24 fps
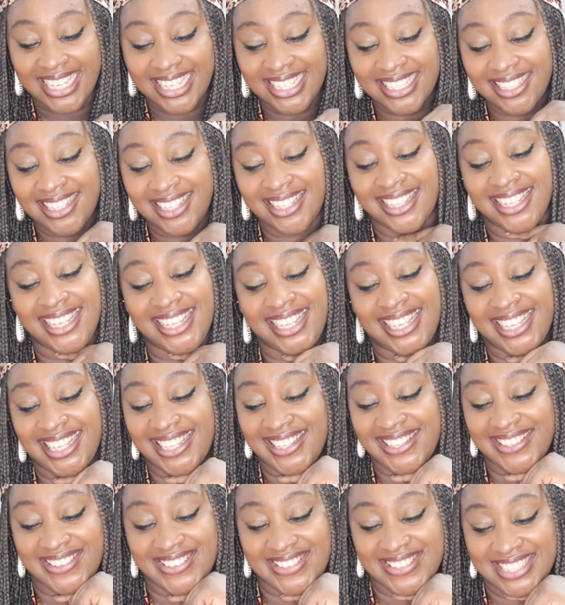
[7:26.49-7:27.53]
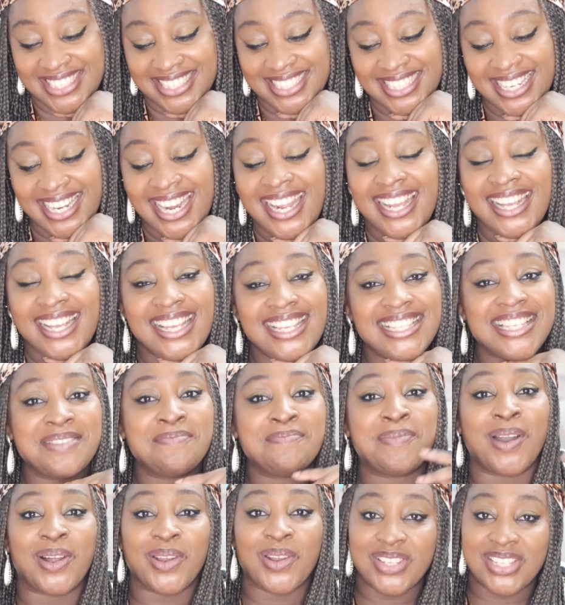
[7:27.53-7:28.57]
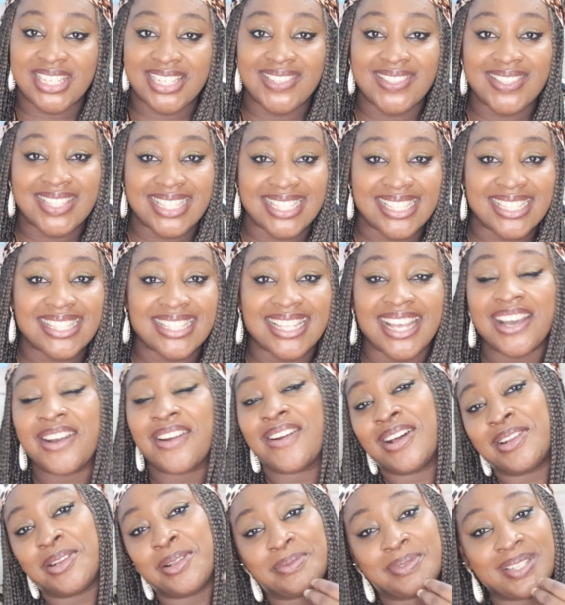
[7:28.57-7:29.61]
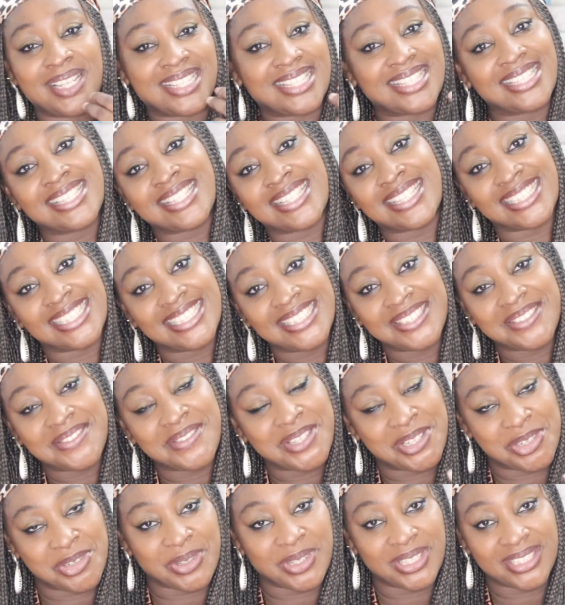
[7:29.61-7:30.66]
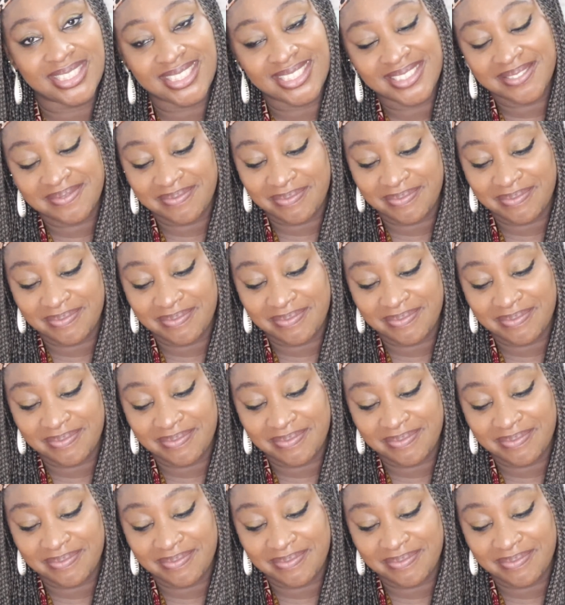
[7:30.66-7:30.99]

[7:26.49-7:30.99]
Hey God, is it biological sister or adopted sister? Which one?